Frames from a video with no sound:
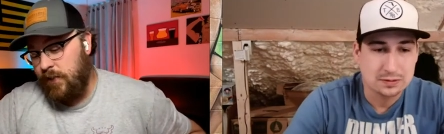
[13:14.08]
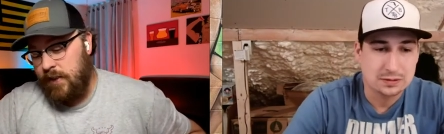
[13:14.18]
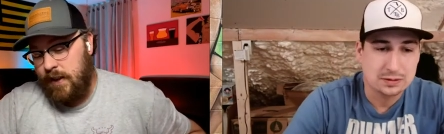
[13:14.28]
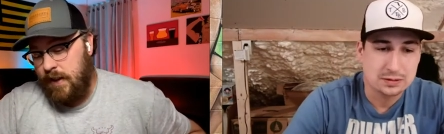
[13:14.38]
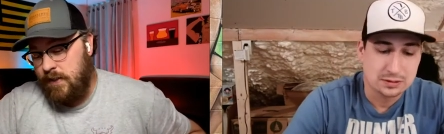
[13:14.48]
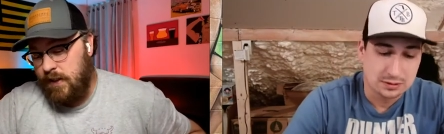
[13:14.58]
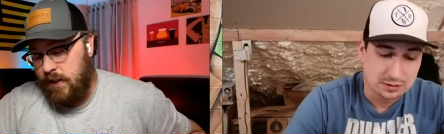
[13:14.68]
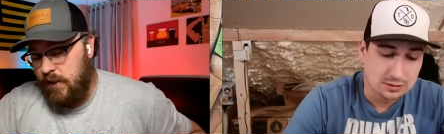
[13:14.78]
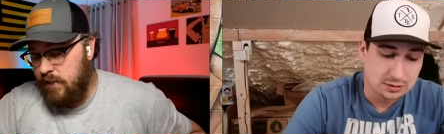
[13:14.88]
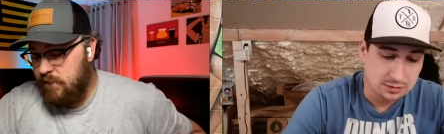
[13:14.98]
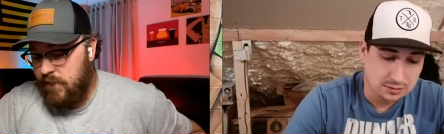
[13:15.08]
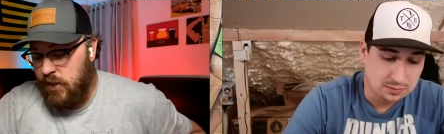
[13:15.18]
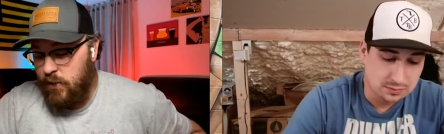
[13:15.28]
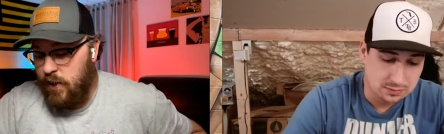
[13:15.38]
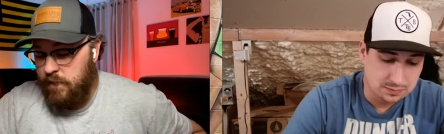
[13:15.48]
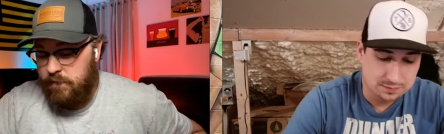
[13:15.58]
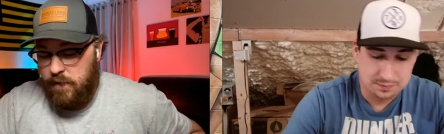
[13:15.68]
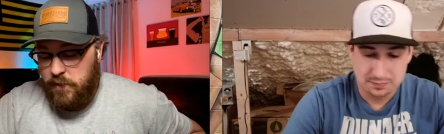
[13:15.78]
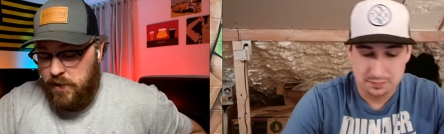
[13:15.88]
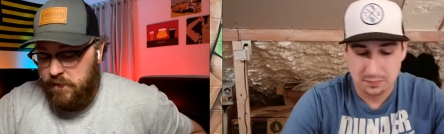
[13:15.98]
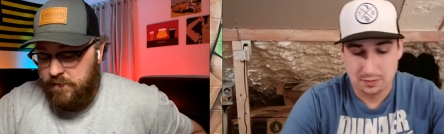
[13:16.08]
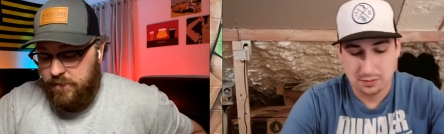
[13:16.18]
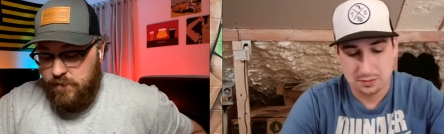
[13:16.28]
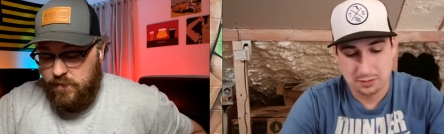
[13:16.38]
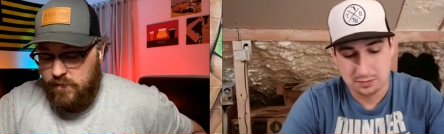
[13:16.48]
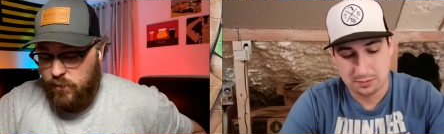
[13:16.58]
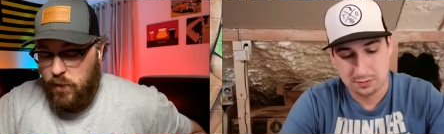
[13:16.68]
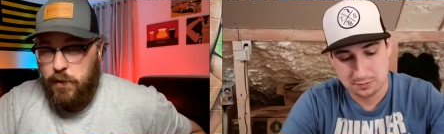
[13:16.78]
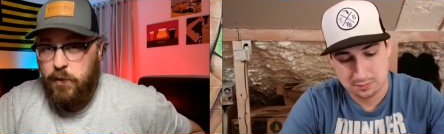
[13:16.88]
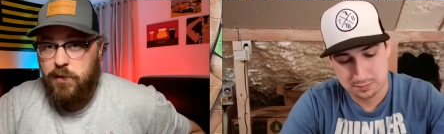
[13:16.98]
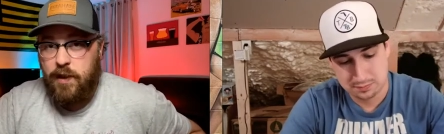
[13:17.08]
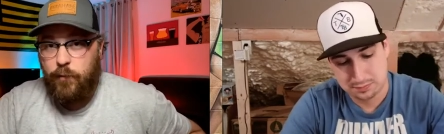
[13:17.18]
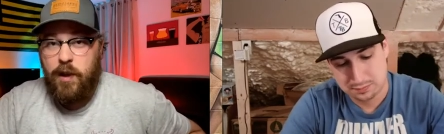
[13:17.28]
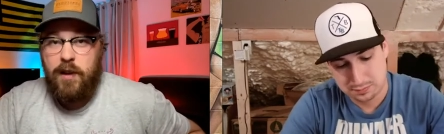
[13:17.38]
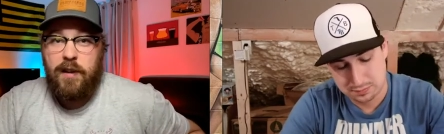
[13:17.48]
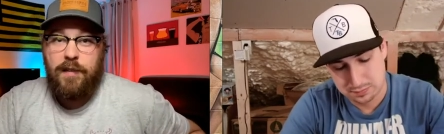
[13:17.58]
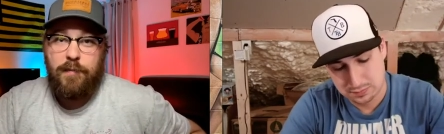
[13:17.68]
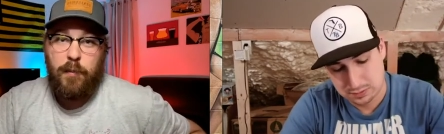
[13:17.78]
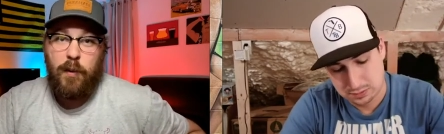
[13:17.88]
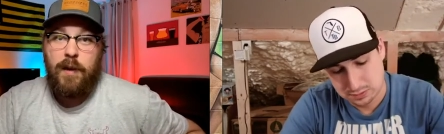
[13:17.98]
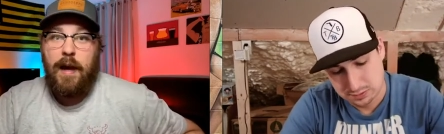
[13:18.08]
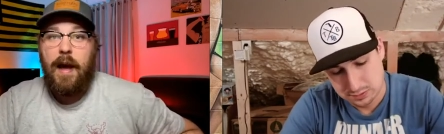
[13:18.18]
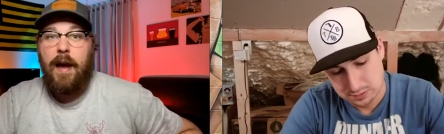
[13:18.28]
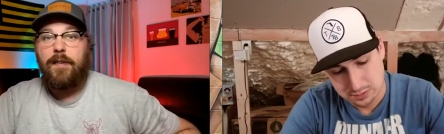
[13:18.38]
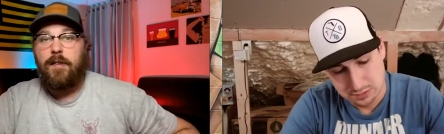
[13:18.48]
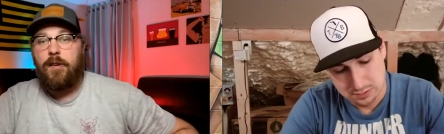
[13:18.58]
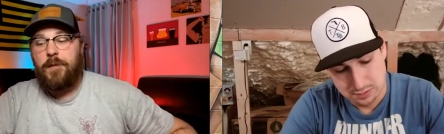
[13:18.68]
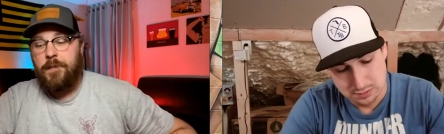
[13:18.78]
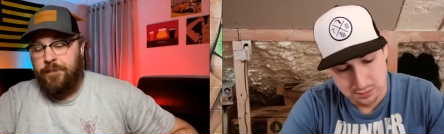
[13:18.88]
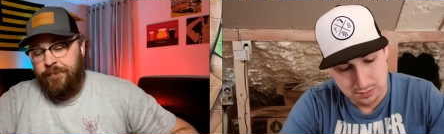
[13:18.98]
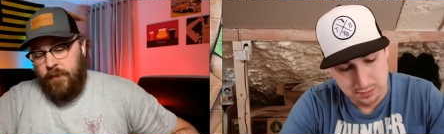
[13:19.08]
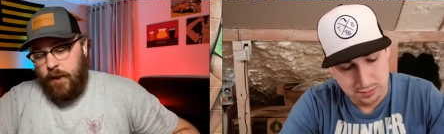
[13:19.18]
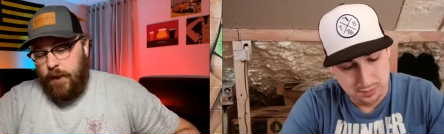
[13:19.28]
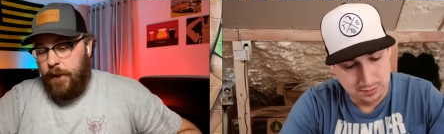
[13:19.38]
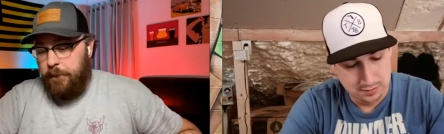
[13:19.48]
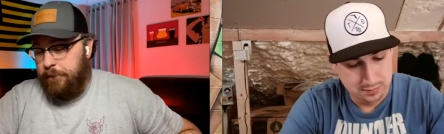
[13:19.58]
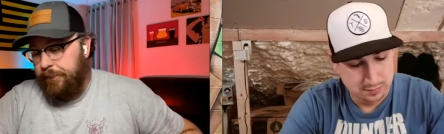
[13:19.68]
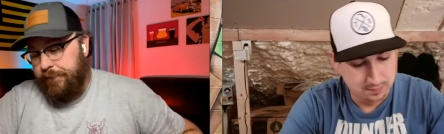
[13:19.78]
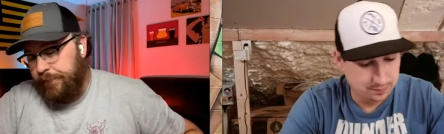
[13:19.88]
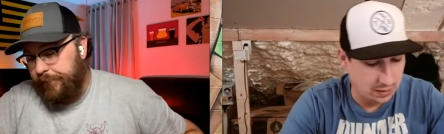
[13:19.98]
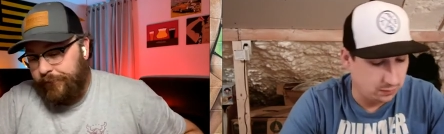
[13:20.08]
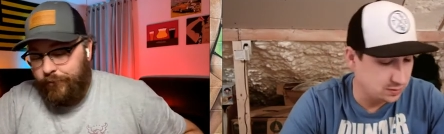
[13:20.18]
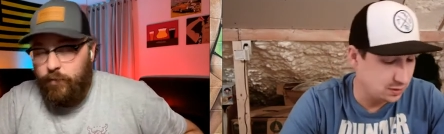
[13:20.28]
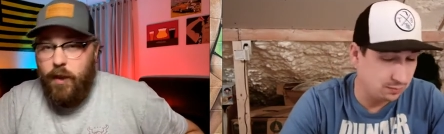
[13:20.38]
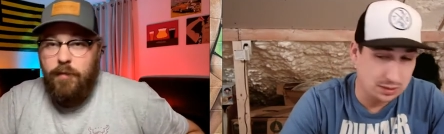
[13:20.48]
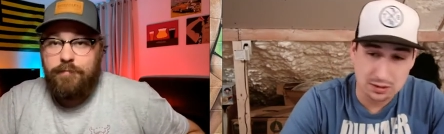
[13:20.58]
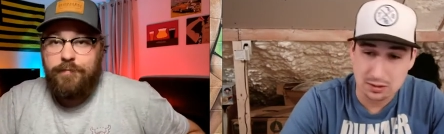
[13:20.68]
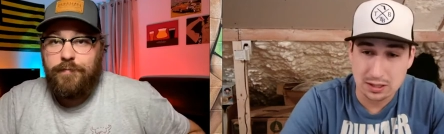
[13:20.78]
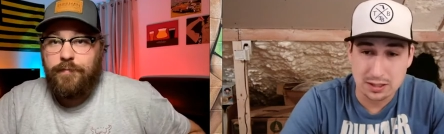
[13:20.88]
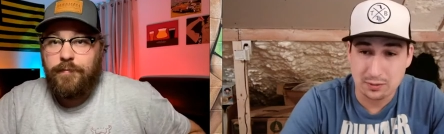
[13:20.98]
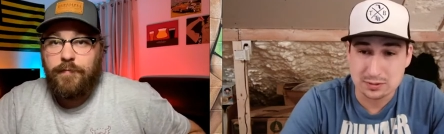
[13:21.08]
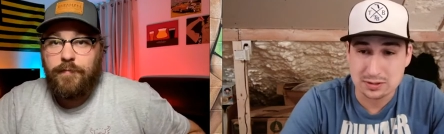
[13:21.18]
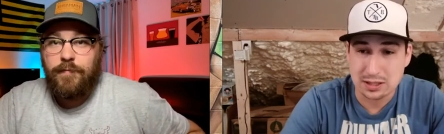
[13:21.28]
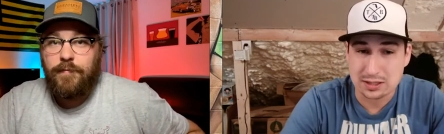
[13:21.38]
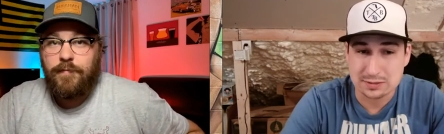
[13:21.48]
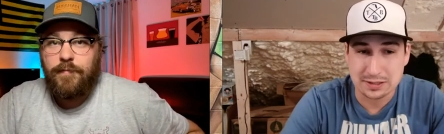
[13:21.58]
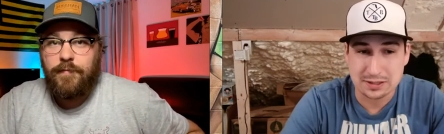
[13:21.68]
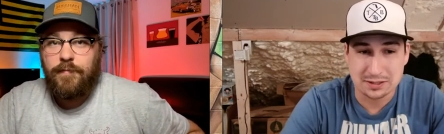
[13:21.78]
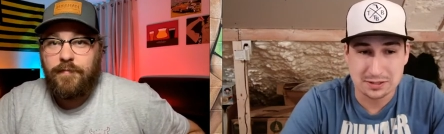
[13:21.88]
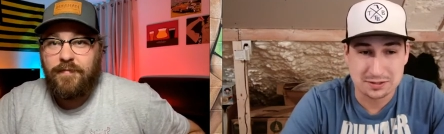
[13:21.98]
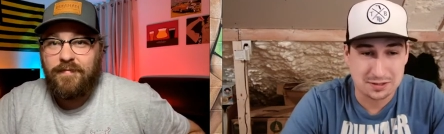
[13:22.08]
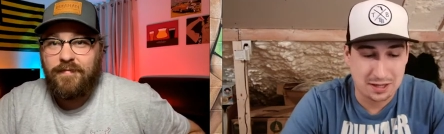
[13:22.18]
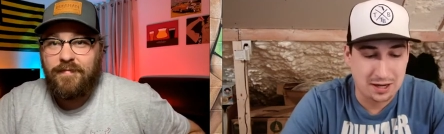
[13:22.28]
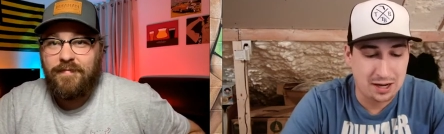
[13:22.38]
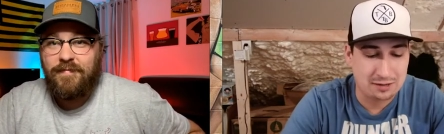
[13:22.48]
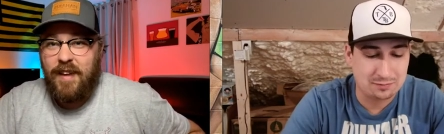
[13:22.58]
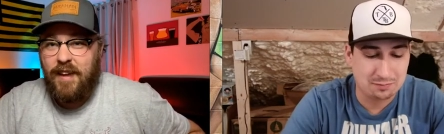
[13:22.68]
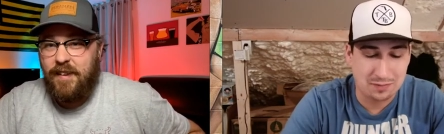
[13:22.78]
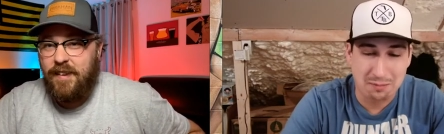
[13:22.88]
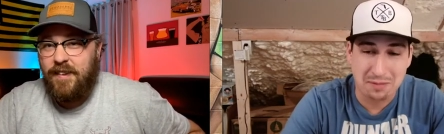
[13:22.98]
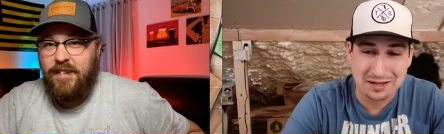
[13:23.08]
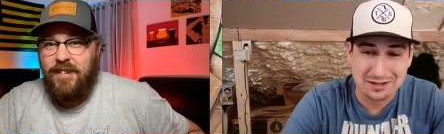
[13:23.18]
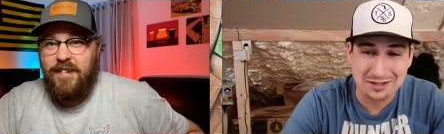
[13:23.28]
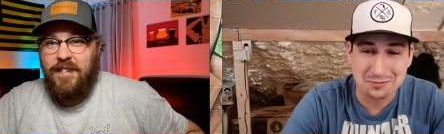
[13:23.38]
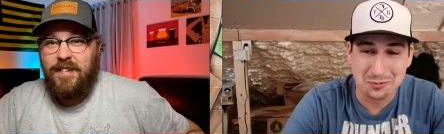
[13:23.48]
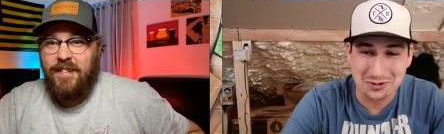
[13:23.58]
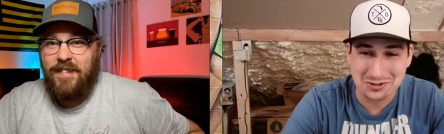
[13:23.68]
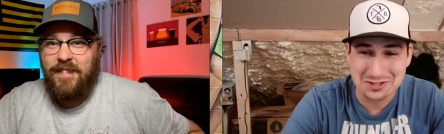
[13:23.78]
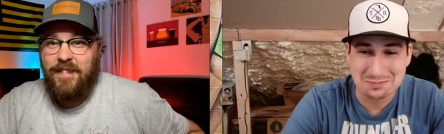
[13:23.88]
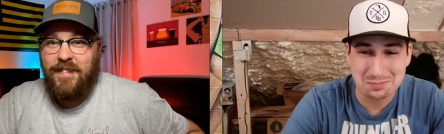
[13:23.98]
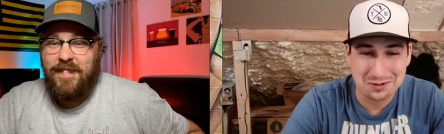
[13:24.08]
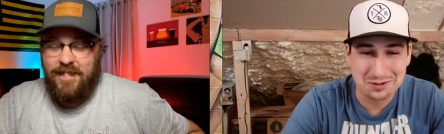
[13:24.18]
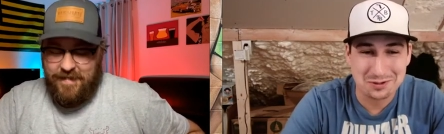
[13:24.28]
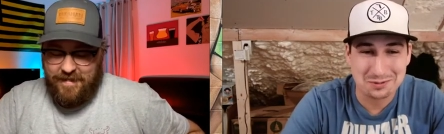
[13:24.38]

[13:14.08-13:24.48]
Speaker 1: fantastic, and so I, I mean, we both have rated it pretty high. So um,
Speaker 2: I wasn't. I'm not gonna lie. I was not expecting this. I I mainly wanted this beer